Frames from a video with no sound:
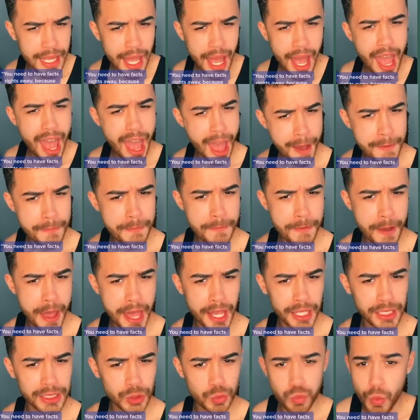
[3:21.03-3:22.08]
that
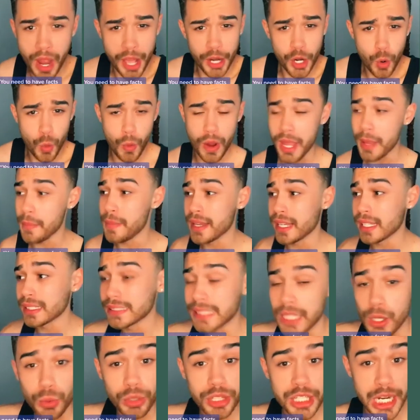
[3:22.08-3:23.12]
doesn't like
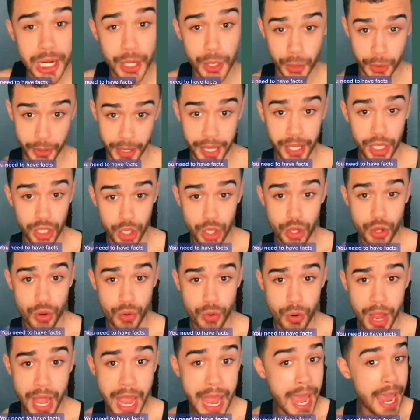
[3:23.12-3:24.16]
stop me from posting in
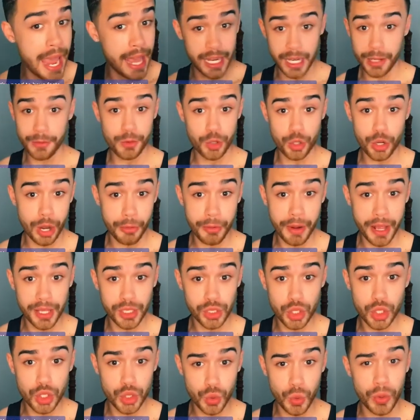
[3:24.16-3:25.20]
Spanish. It all
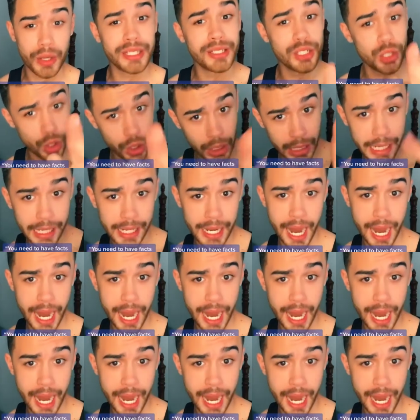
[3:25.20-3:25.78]
depends. My content is